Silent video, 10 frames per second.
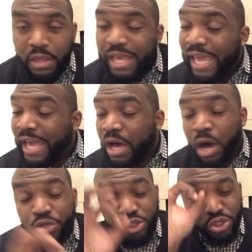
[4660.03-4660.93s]
It
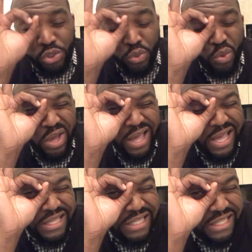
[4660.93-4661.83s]
costs you
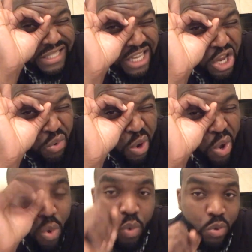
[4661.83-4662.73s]

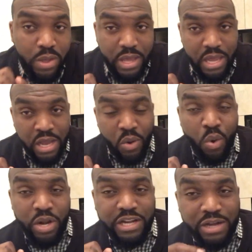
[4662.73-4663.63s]
$0 in
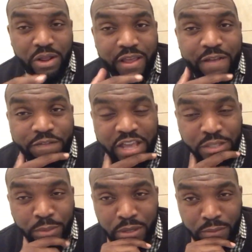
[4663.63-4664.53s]
order to get
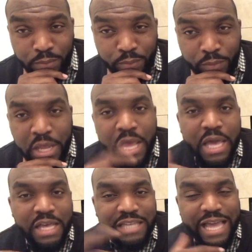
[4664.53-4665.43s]
Facebook.
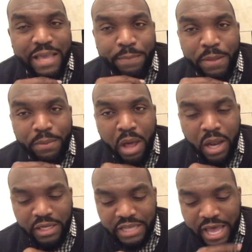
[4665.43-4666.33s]
Because I get people all
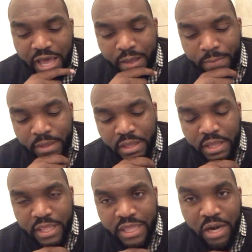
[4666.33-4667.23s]
the time
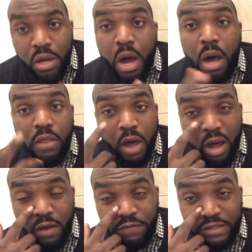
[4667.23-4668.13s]
that'll call the
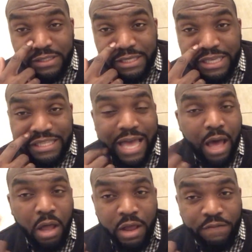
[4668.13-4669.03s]
office because
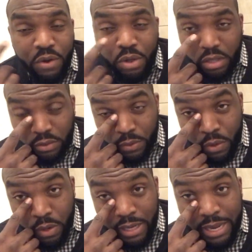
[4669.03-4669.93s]
all our phone calls are
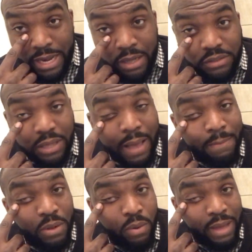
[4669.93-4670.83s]
recorded, and also I
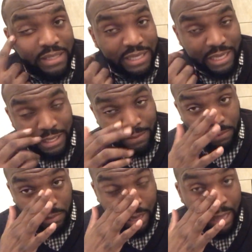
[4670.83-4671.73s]
meet with my
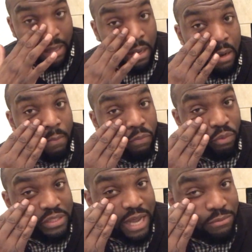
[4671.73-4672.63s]
team like
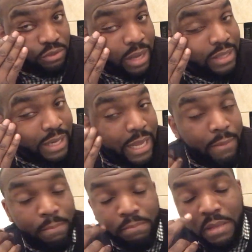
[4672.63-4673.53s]
3 times throughout the day,
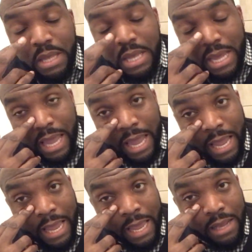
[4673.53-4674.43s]

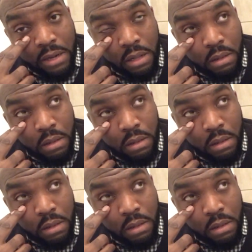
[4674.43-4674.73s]
and